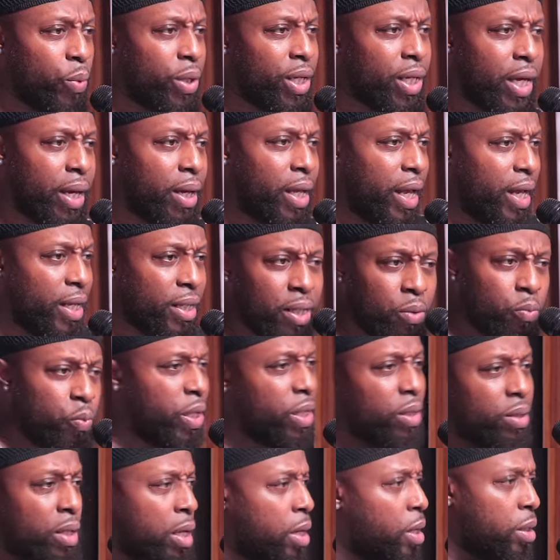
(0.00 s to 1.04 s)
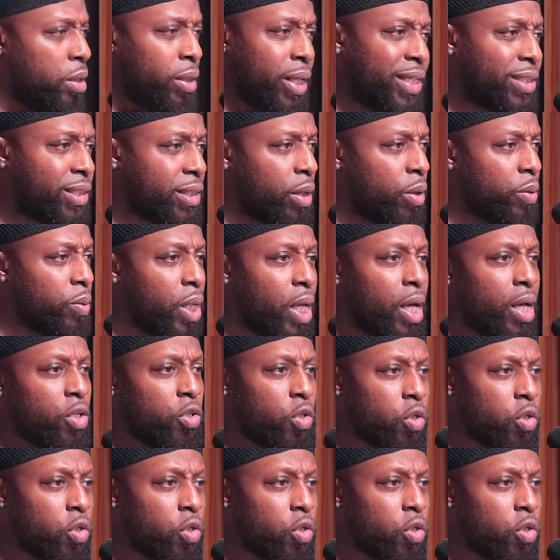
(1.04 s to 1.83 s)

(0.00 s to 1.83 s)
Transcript: we get in, we listen.